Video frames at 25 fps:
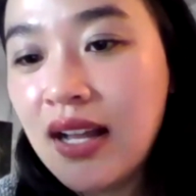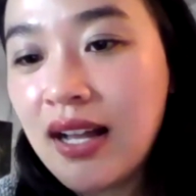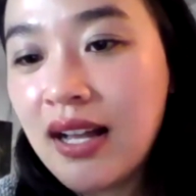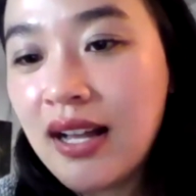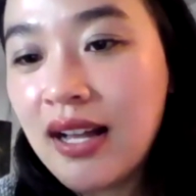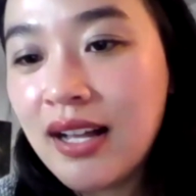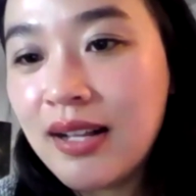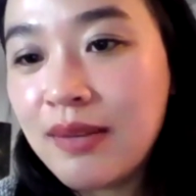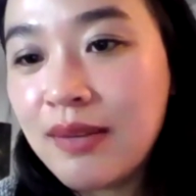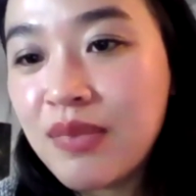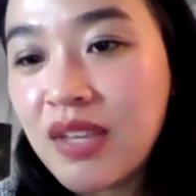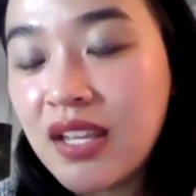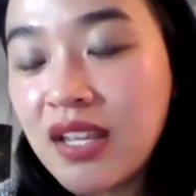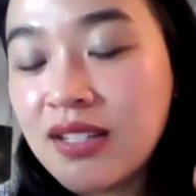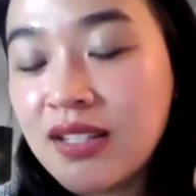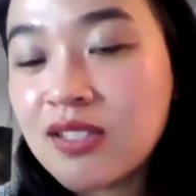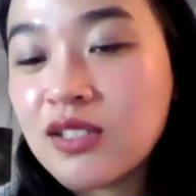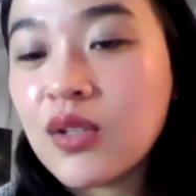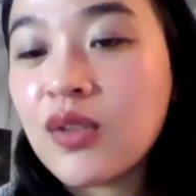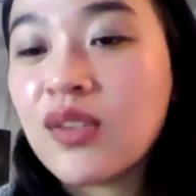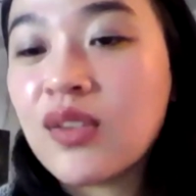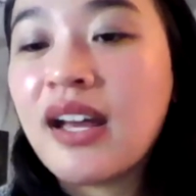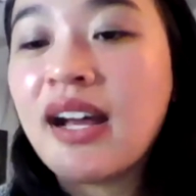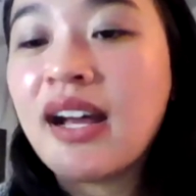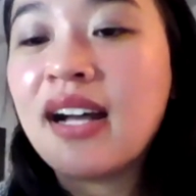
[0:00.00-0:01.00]
And
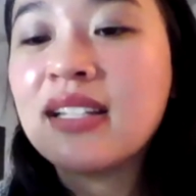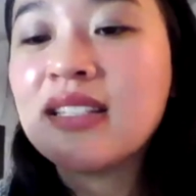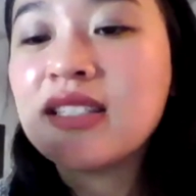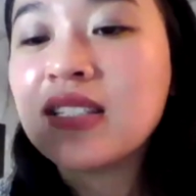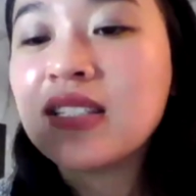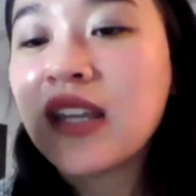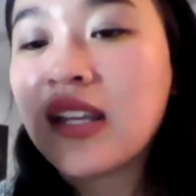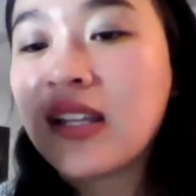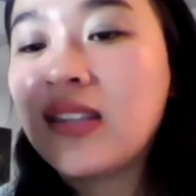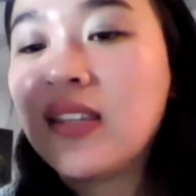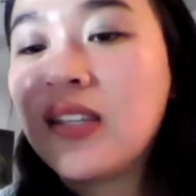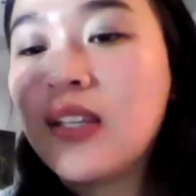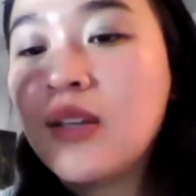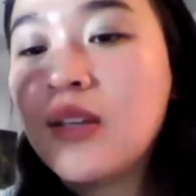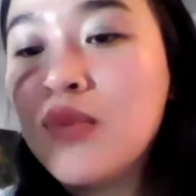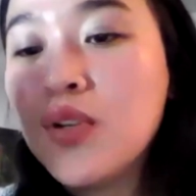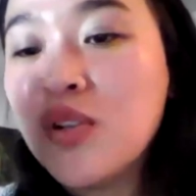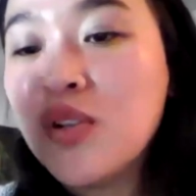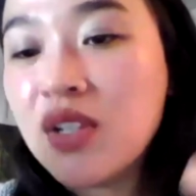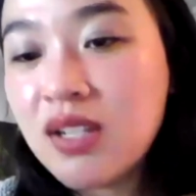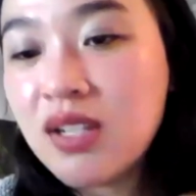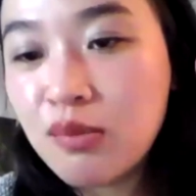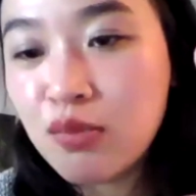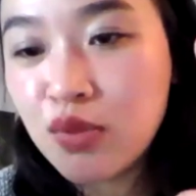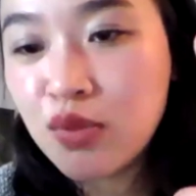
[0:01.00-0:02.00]
so that's like the
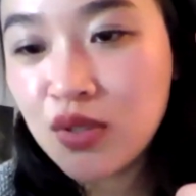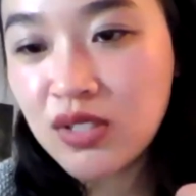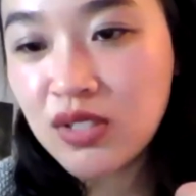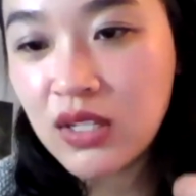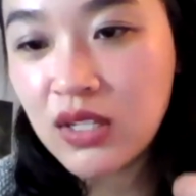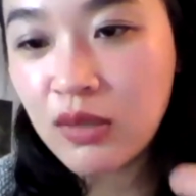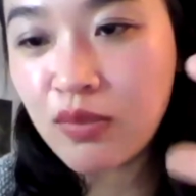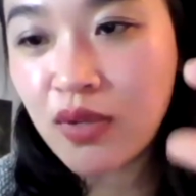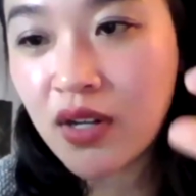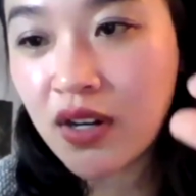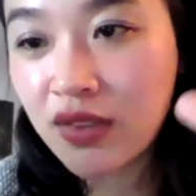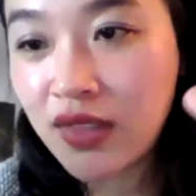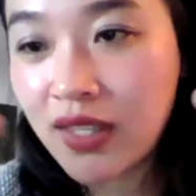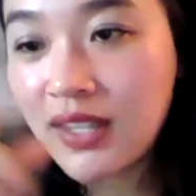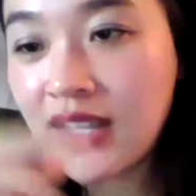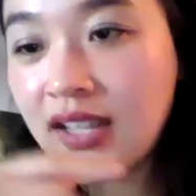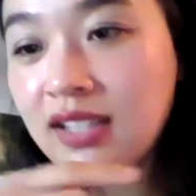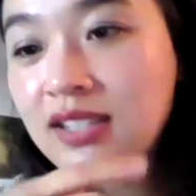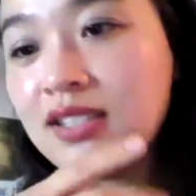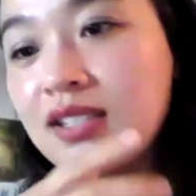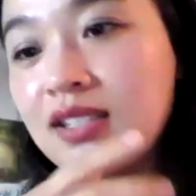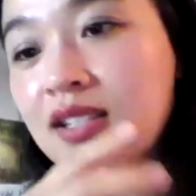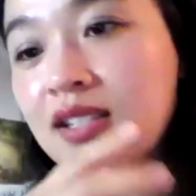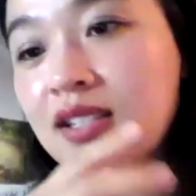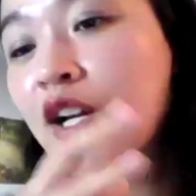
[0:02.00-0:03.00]
immunity boosting part
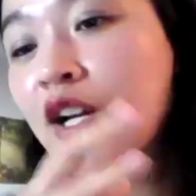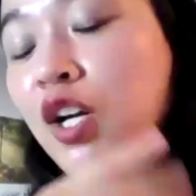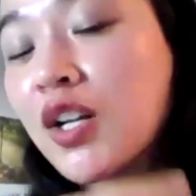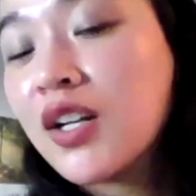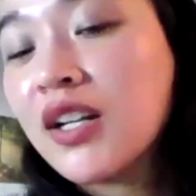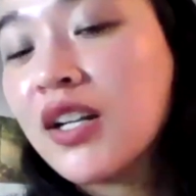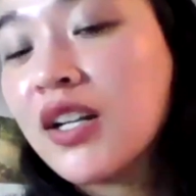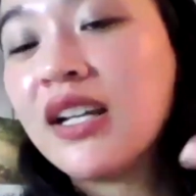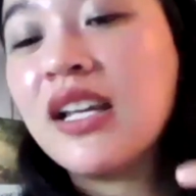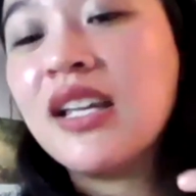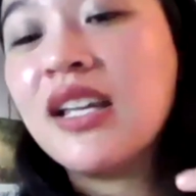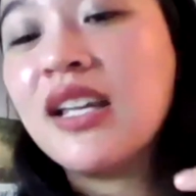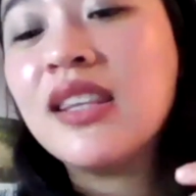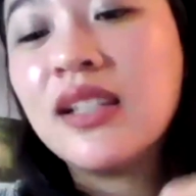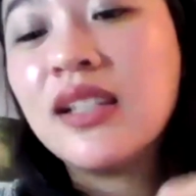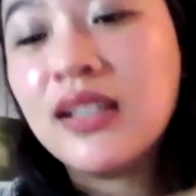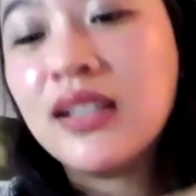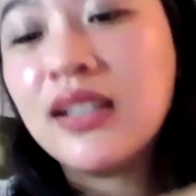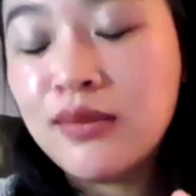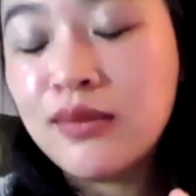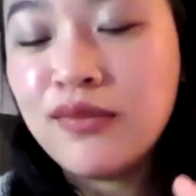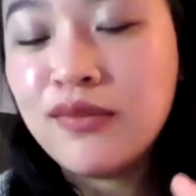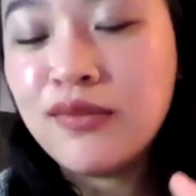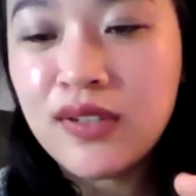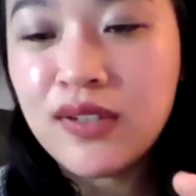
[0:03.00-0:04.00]
that's occurring in the
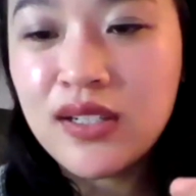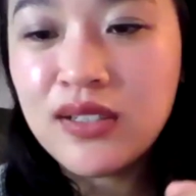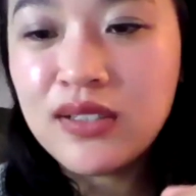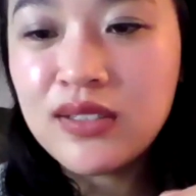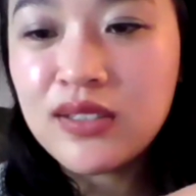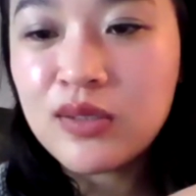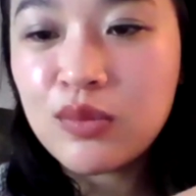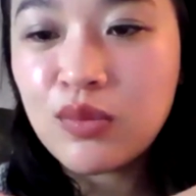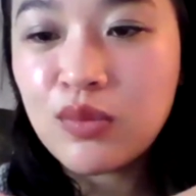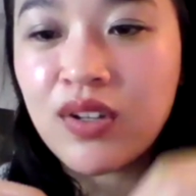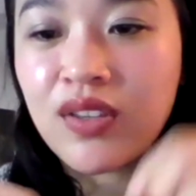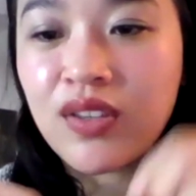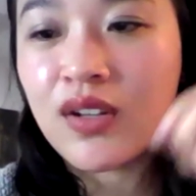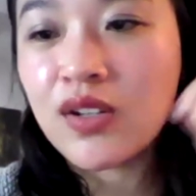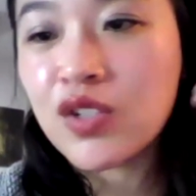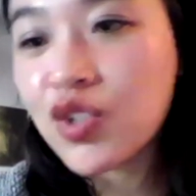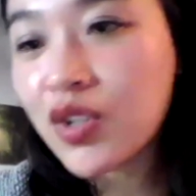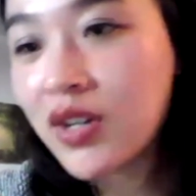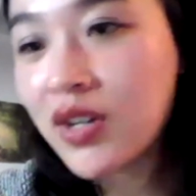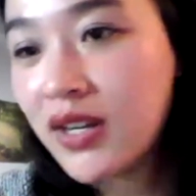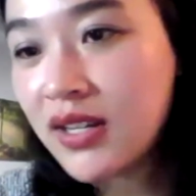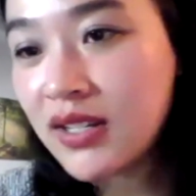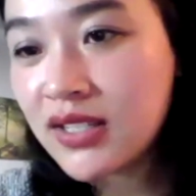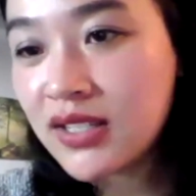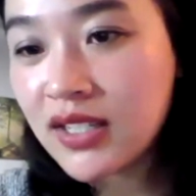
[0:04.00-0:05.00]
lymph nodes where they're
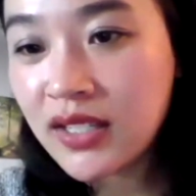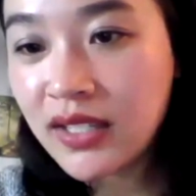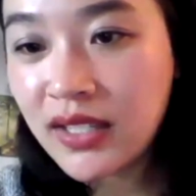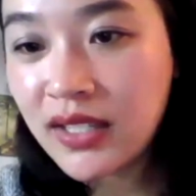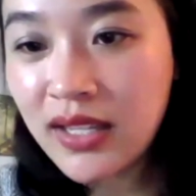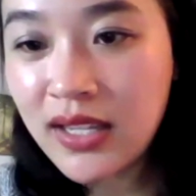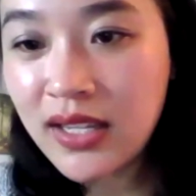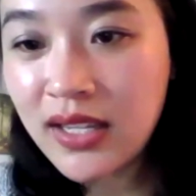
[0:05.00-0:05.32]
trying to